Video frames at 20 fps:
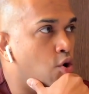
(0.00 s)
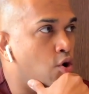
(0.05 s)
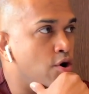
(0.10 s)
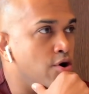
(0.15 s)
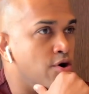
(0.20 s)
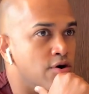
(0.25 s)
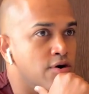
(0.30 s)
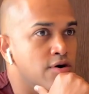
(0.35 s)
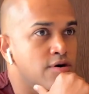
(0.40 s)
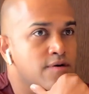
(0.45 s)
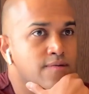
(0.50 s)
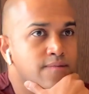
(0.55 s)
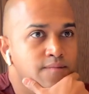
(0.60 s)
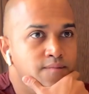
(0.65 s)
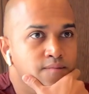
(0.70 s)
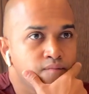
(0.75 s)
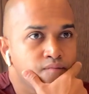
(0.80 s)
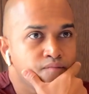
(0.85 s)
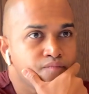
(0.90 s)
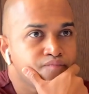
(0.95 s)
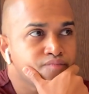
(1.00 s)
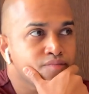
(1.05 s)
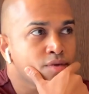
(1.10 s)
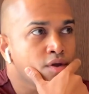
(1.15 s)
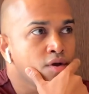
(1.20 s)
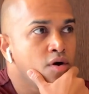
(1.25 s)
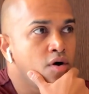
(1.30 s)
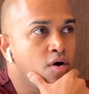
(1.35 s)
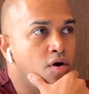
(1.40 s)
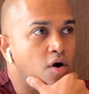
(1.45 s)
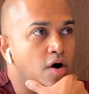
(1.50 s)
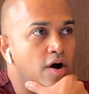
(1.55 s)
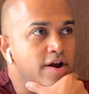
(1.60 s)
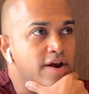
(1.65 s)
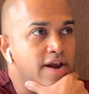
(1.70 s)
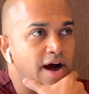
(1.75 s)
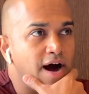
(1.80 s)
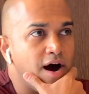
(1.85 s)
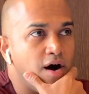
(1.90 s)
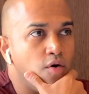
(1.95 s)
order. All right,
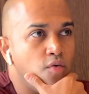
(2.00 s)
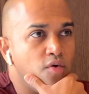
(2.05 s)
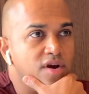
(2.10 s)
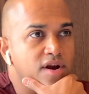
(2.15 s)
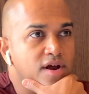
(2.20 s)
now when